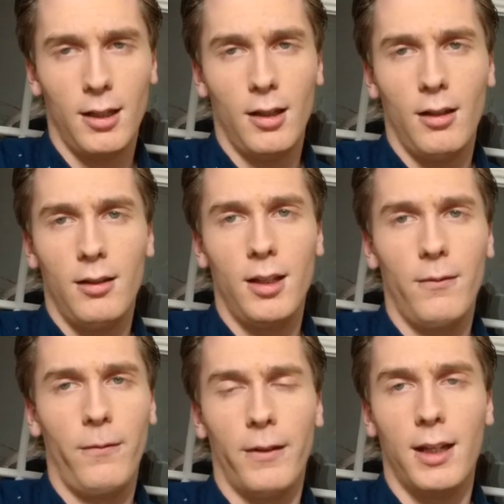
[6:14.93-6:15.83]
never
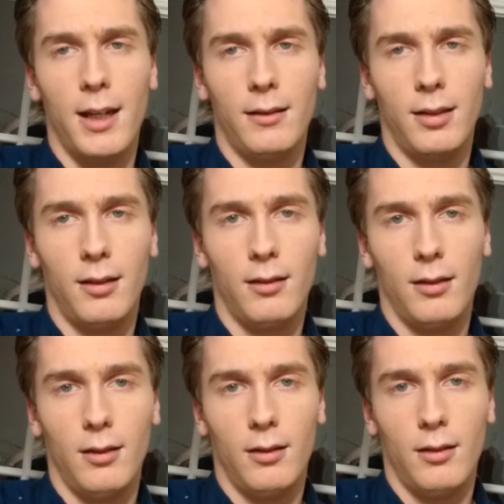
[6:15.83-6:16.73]
forget,
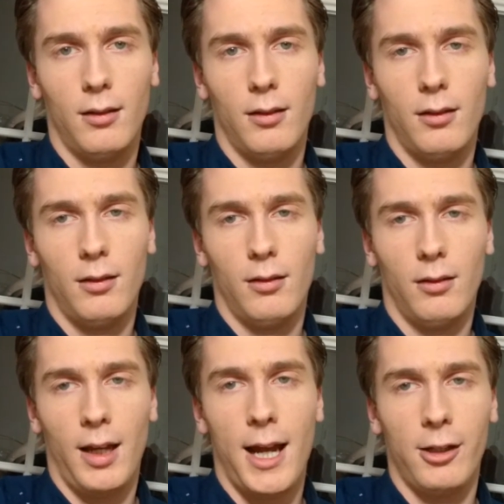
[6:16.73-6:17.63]

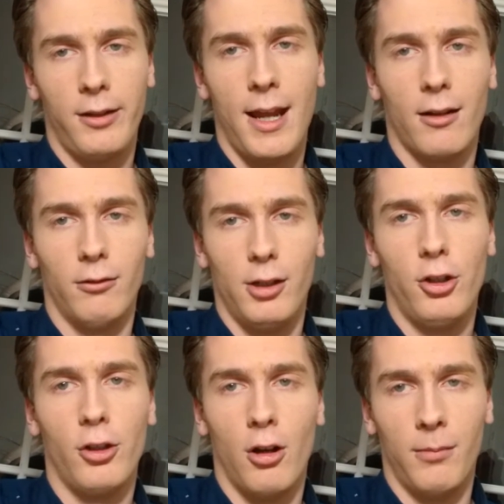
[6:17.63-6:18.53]
hashtag Ridge's
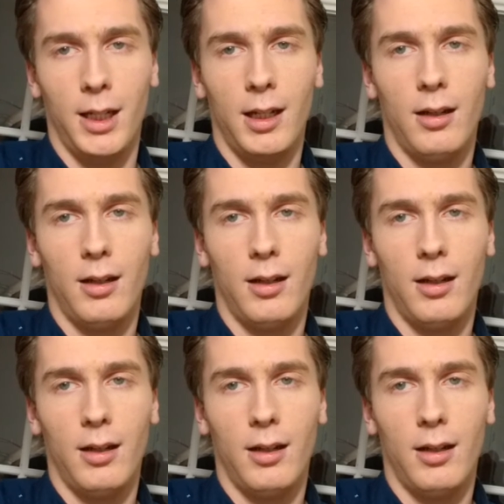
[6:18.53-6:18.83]
Army